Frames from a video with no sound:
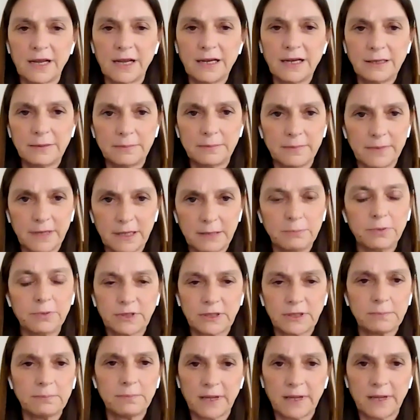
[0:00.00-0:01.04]
really
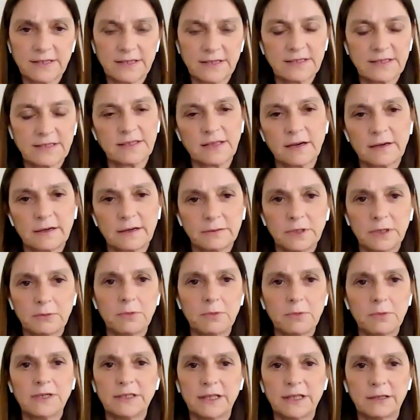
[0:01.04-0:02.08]
important basins around the
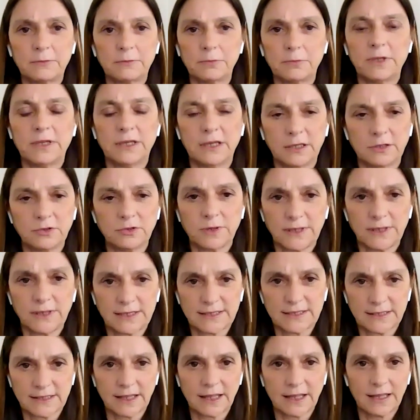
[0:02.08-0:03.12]
world that we need to
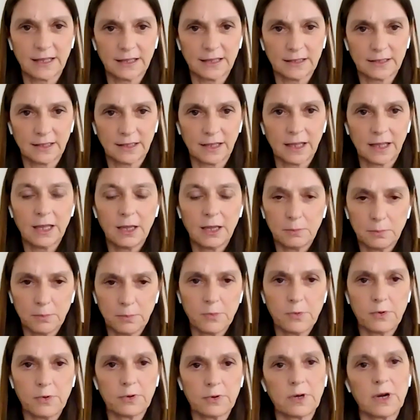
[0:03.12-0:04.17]
understand
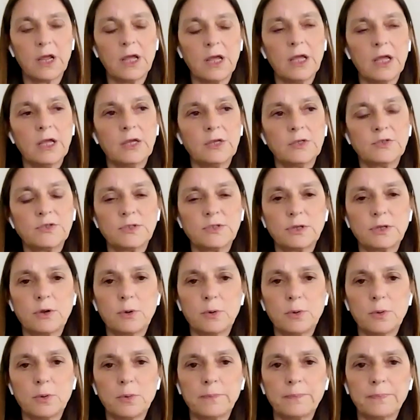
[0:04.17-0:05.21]
more.
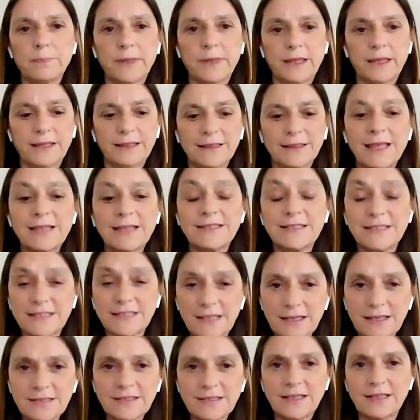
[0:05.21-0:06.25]
So in that
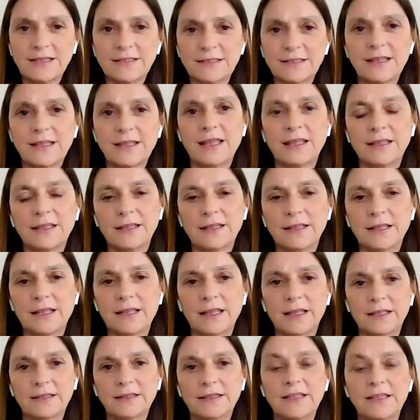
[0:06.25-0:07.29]
sense, is that
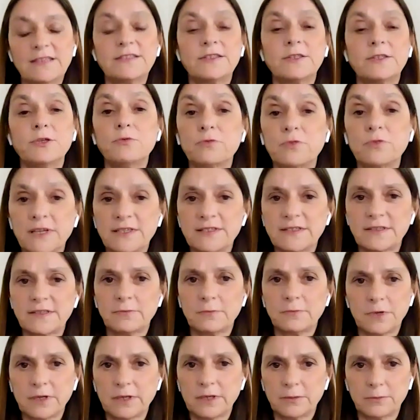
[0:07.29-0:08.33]
these new risks,
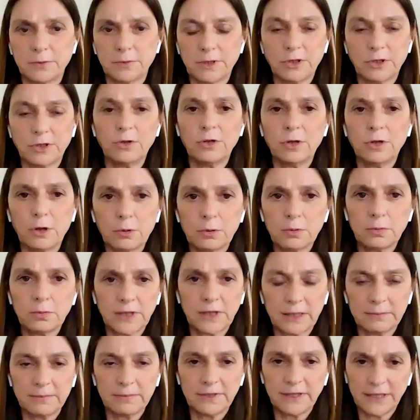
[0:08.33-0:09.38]
we don't know
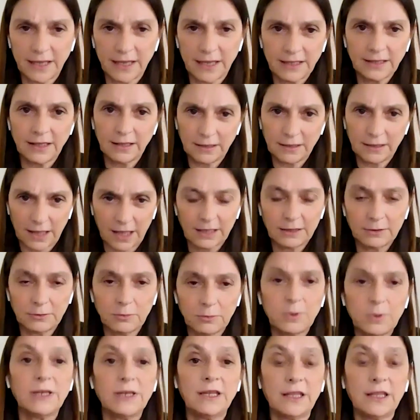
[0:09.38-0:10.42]
them yet, and
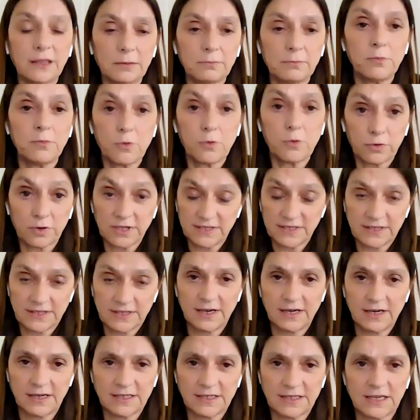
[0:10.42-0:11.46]
we need more
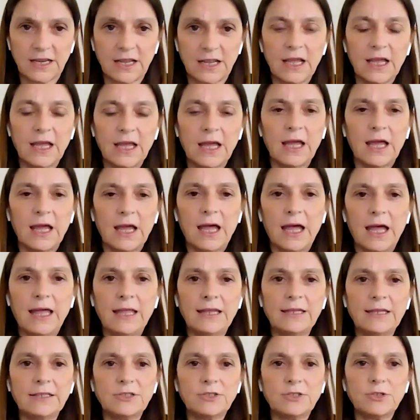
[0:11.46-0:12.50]
research.
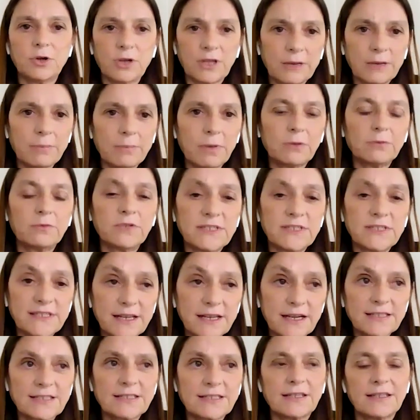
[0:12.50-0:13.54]
And talking about
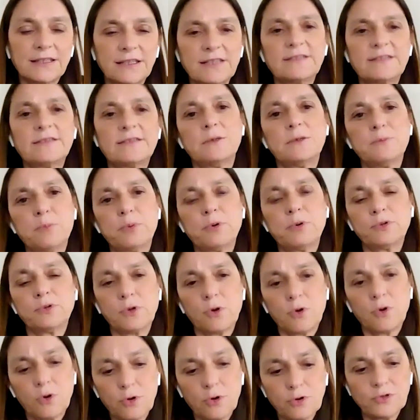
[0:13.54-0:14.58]
research, this
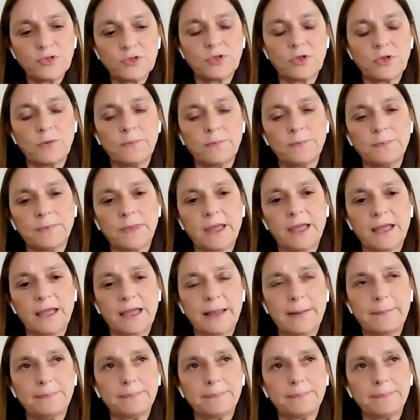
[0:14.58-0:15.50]
report also